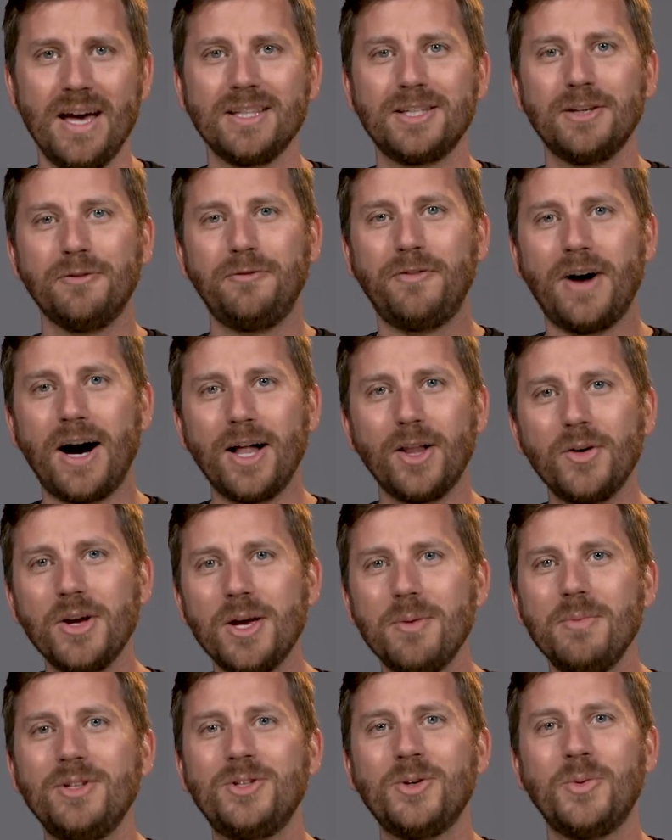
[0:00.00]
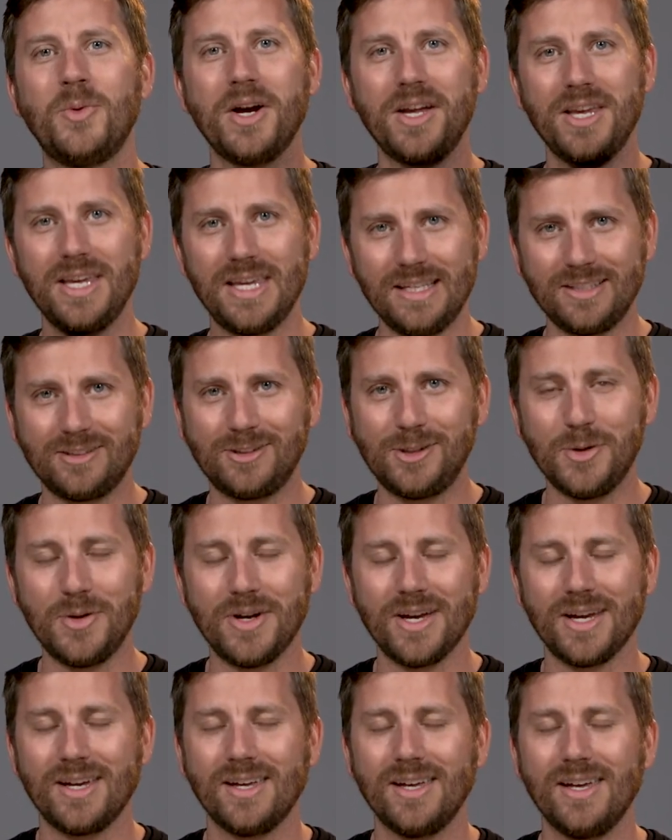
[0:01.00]
to follow Him into what He's
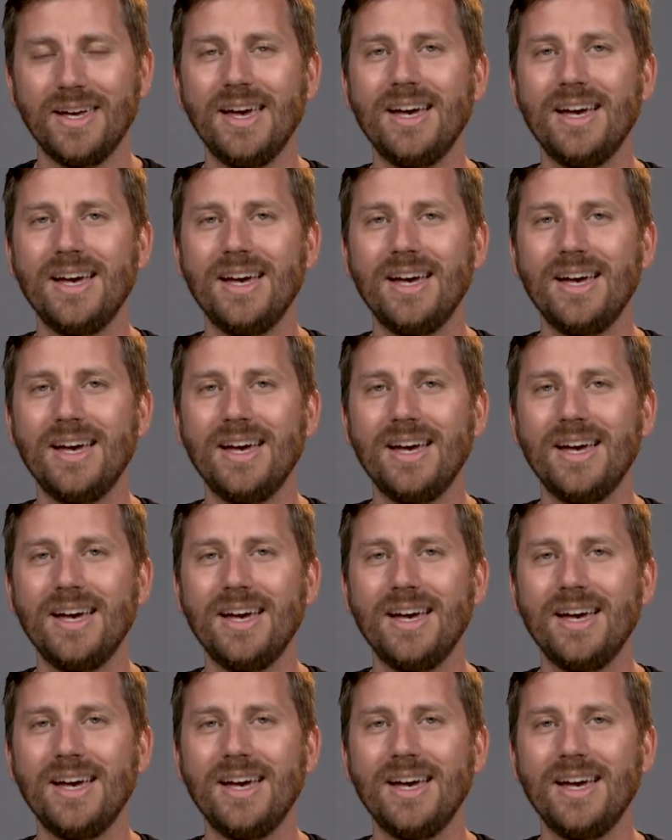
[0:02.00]
doing,